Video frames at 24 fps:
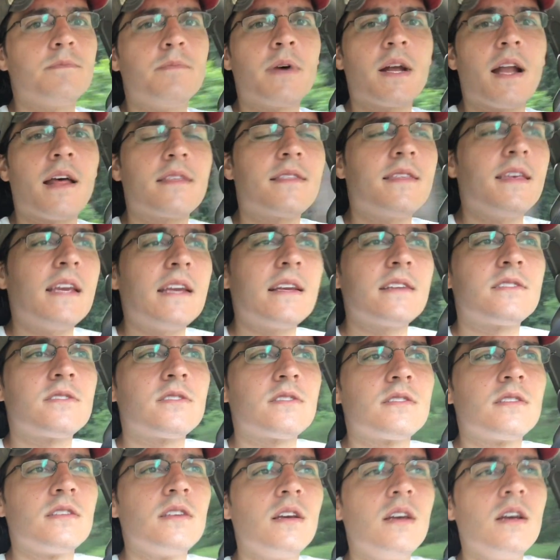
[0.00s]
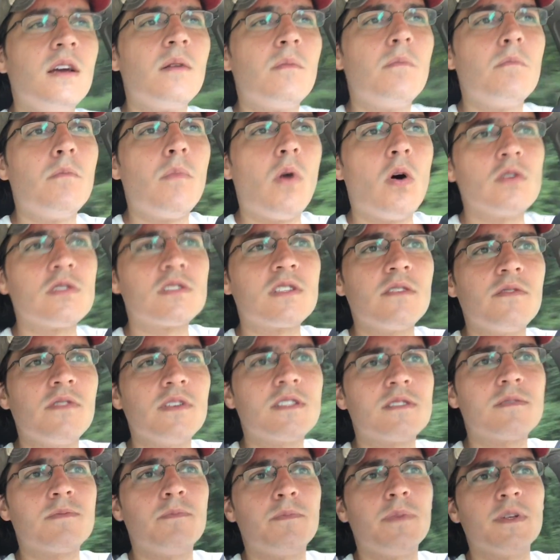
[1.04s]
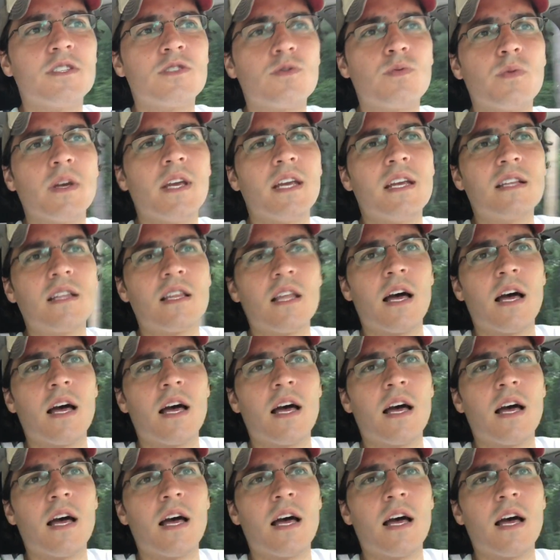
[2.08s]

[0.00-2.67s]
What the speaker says: But I think most of it's between